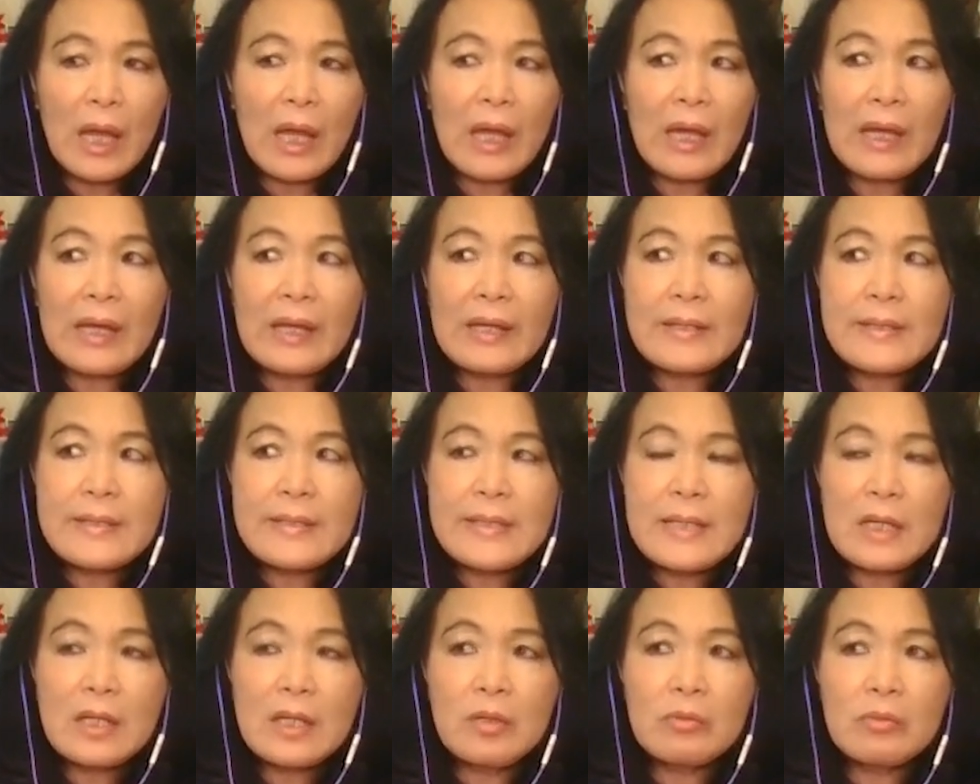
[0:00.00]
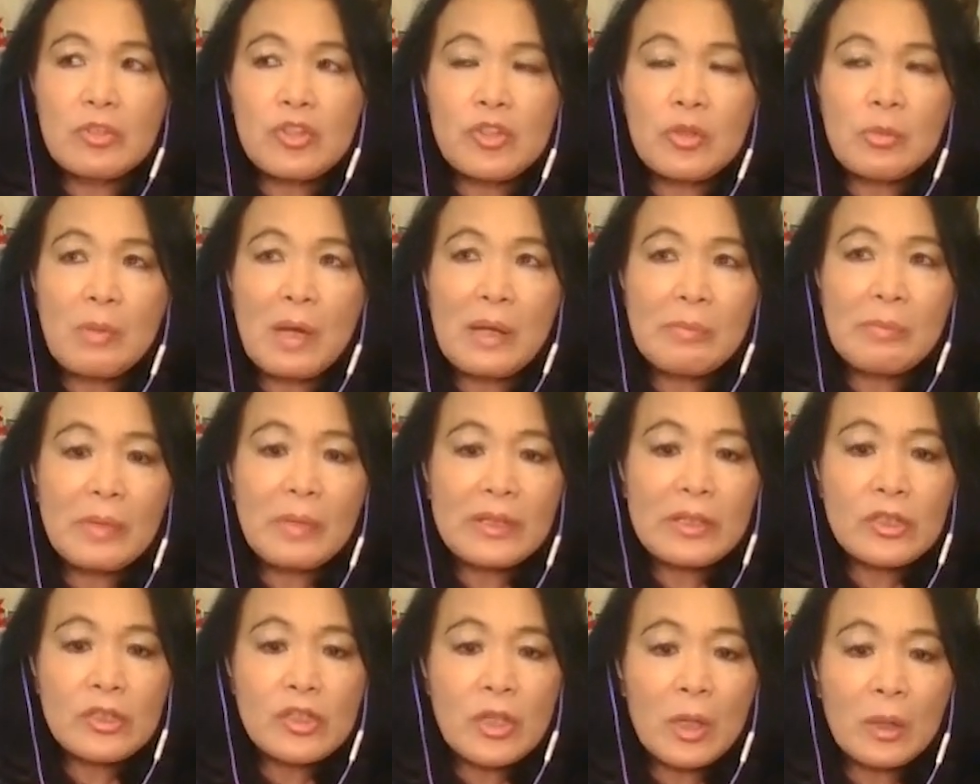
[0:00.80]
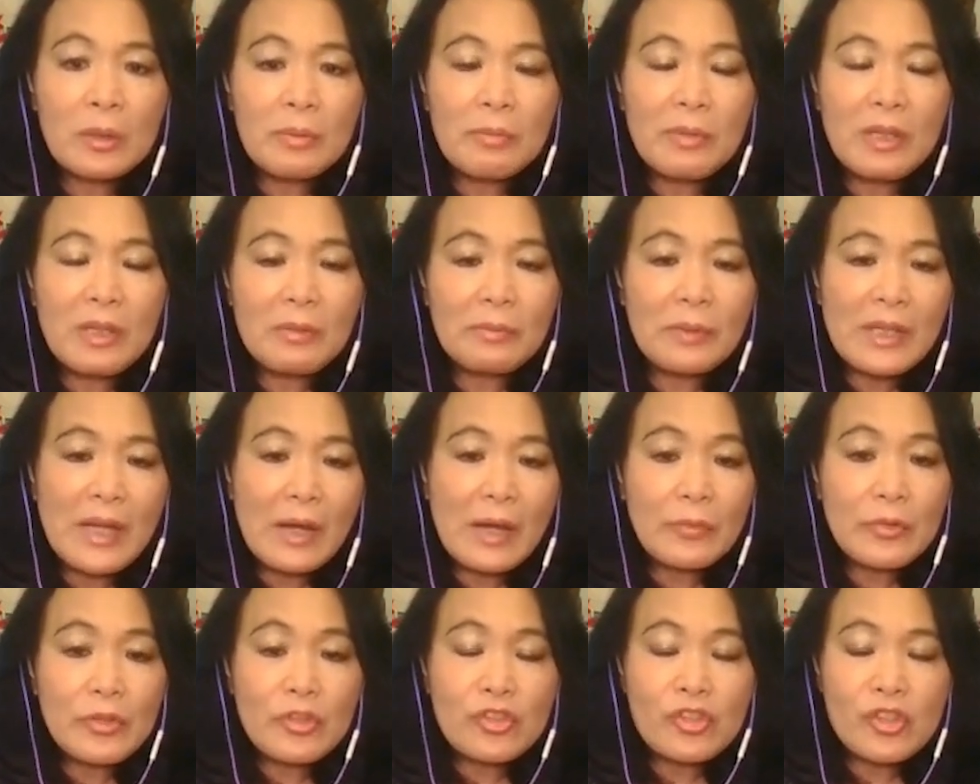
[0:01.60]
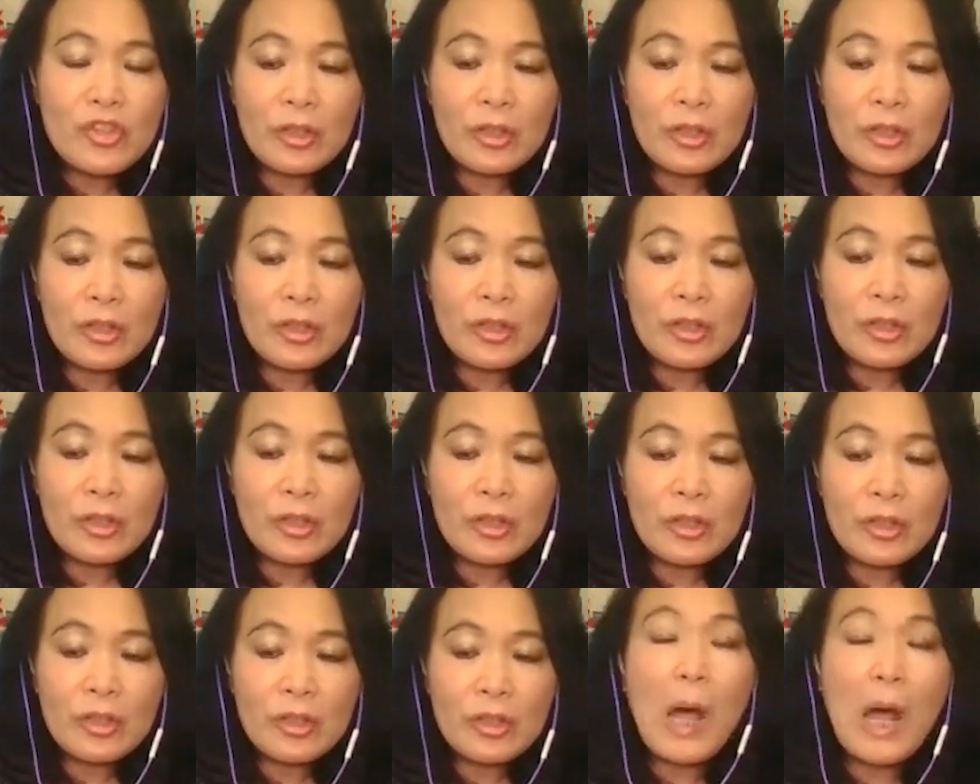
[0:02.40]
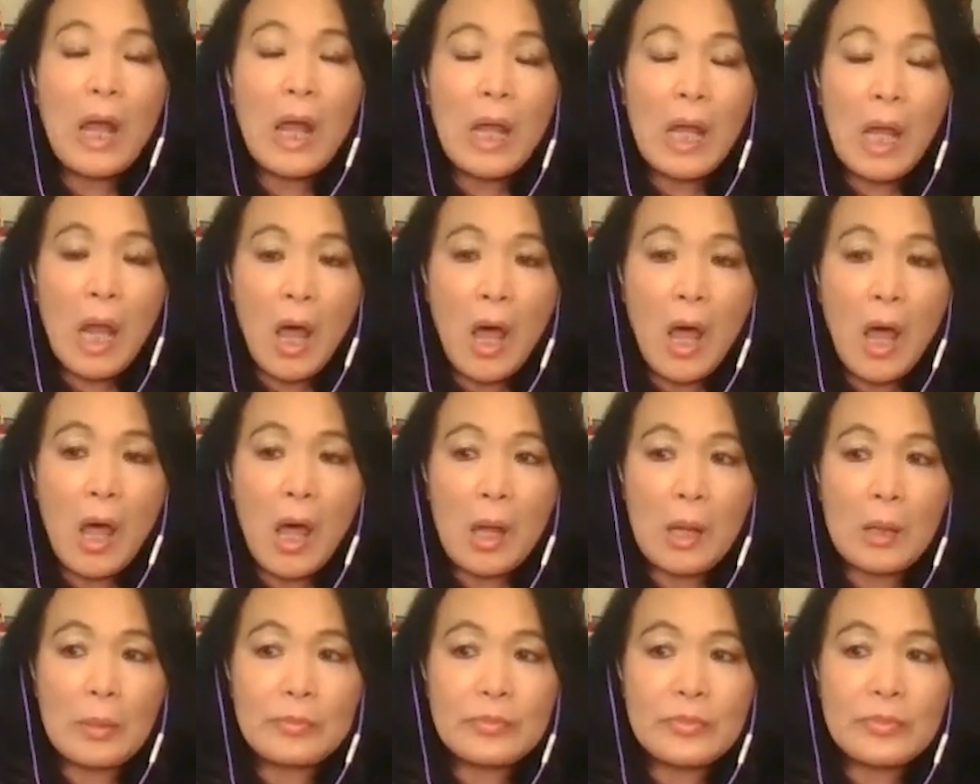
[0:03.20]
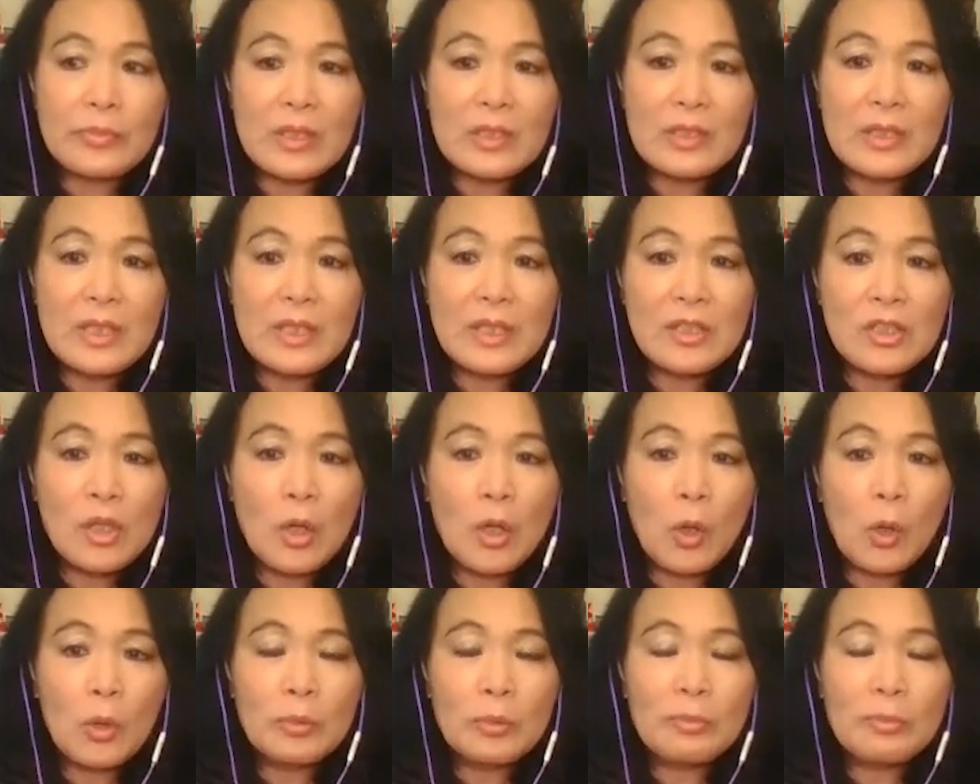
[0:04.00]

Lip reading: And so my mother took me when I was, and they were alarmed.